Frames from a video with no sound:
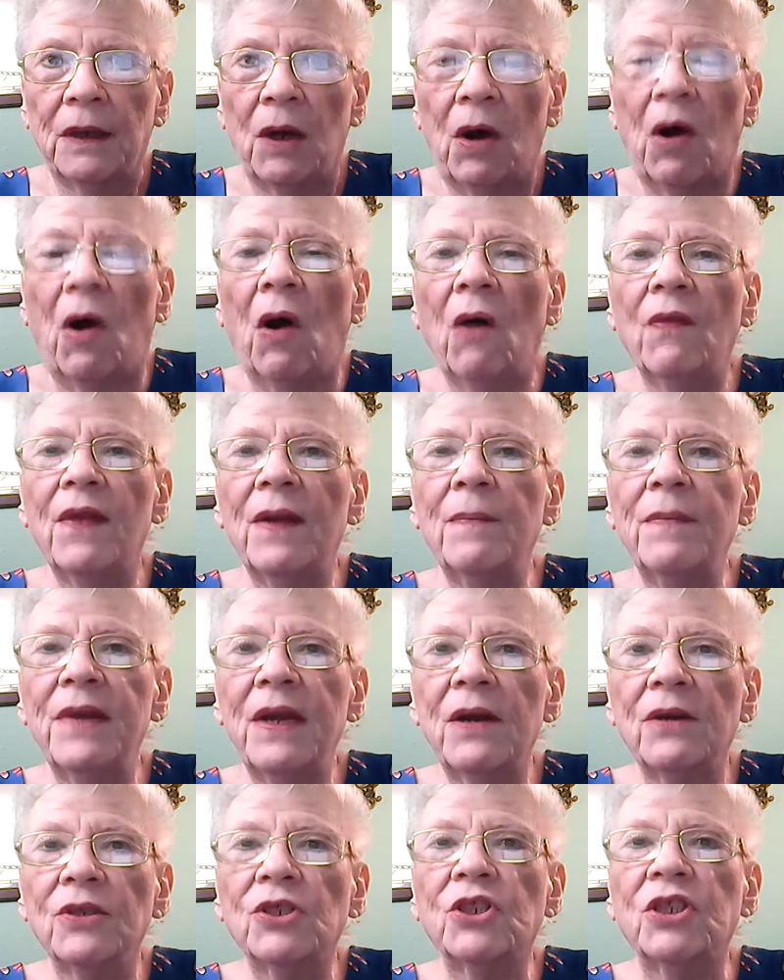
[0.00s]
All them
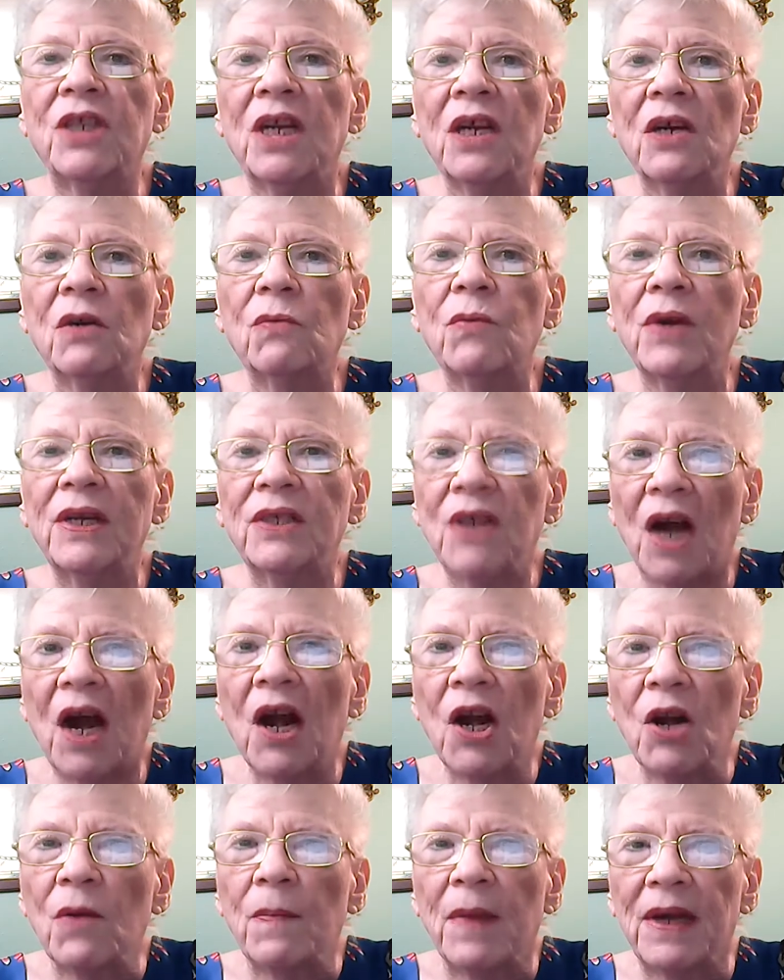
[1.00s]
years till
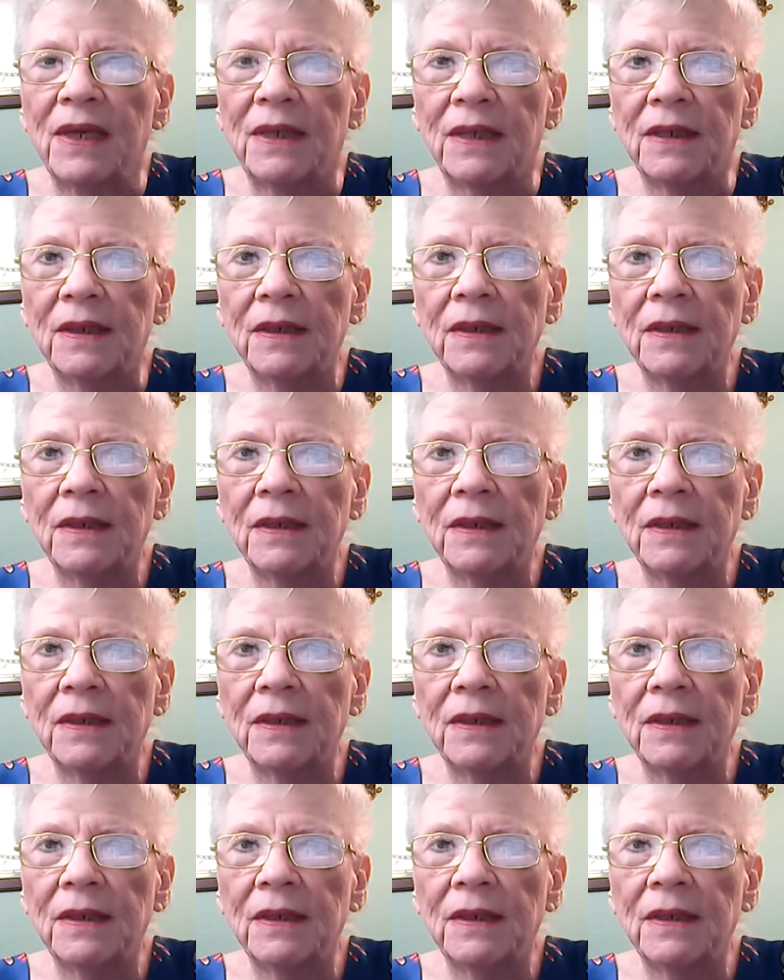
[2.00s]
retirement.